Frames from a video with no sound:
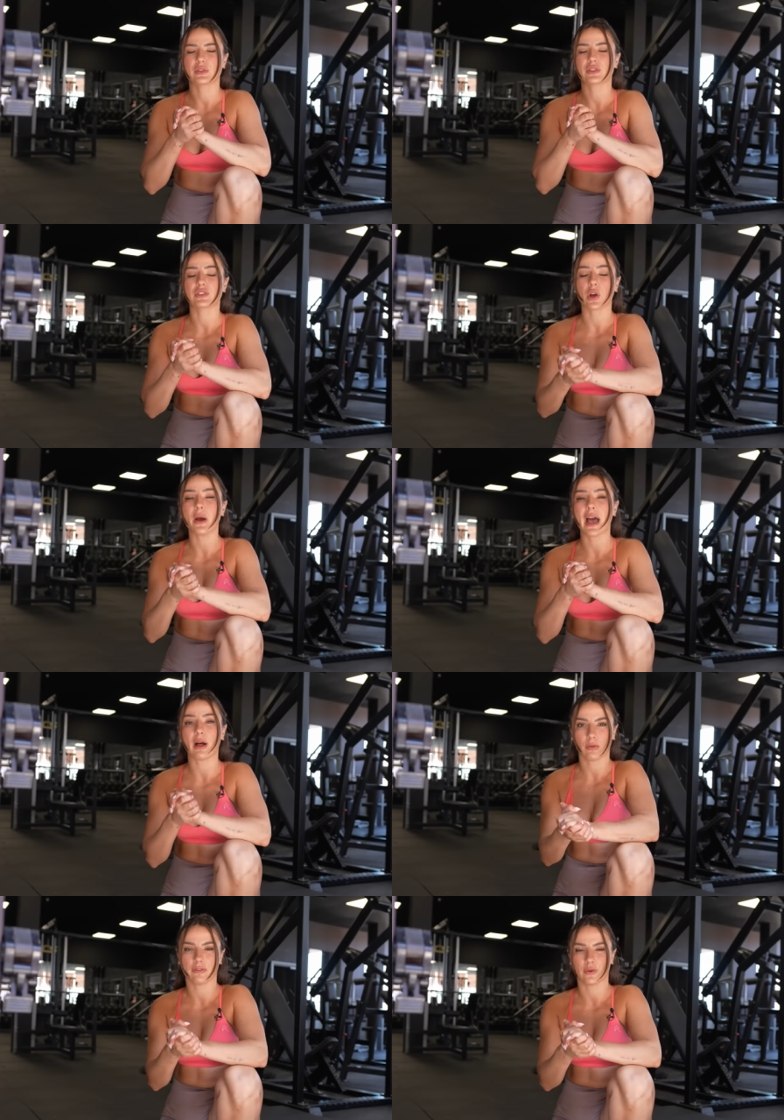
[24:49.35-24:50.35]
so
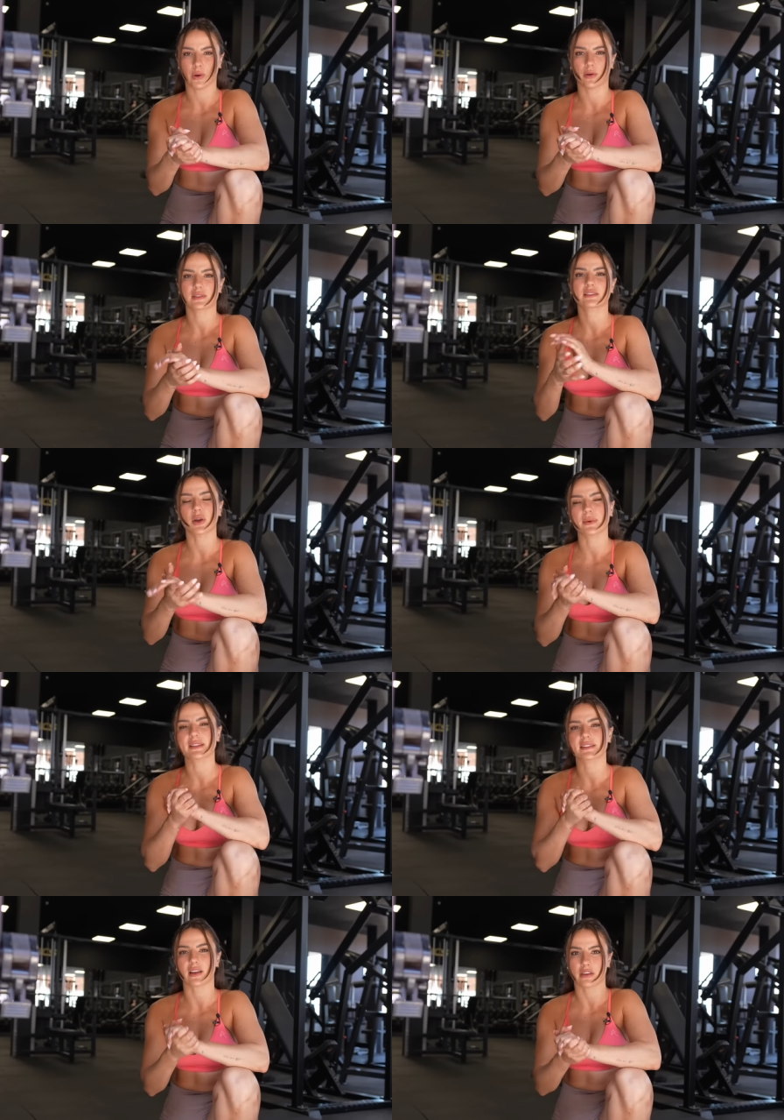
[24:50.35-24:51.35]
helpful, so
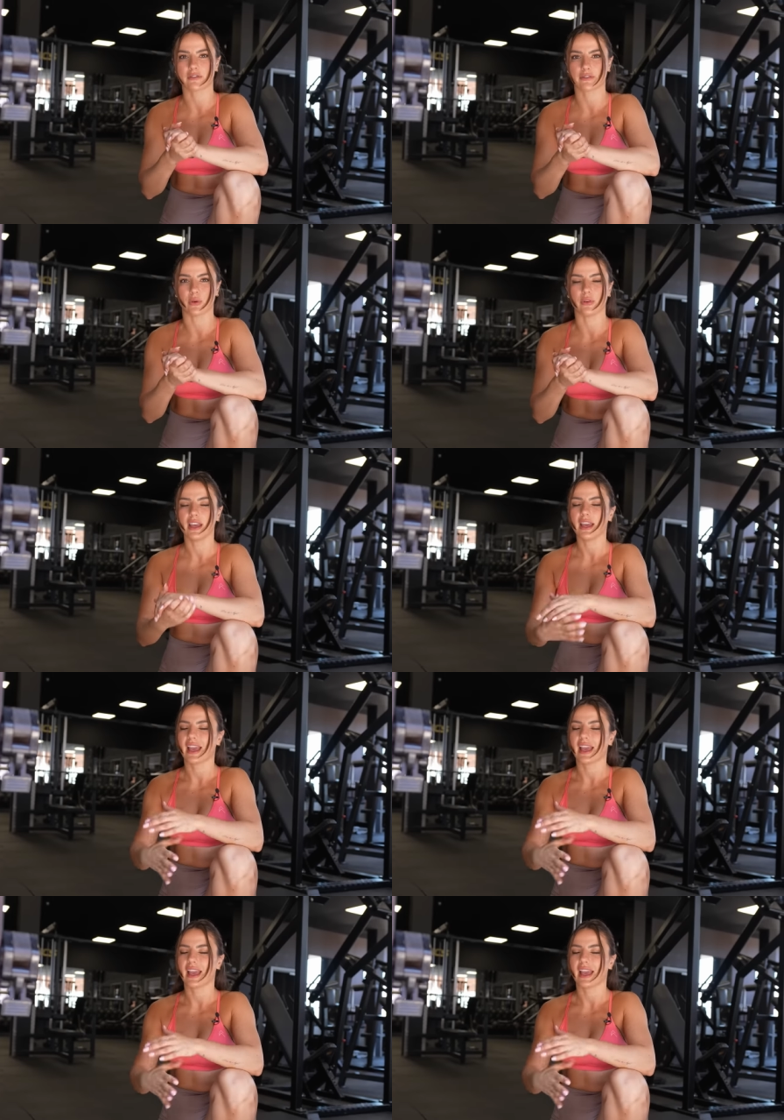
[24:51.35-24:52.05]
insightful,